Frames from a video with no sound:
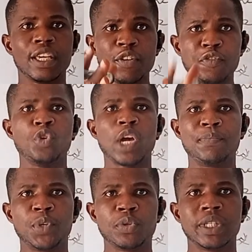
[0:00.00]
if you
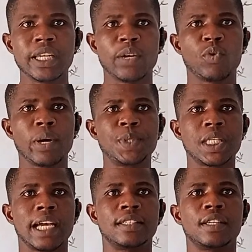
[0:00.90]
are building a
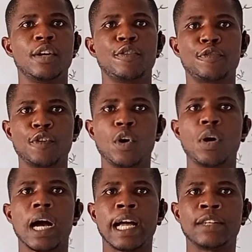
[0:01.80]
website
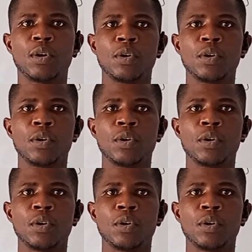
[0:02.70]
for an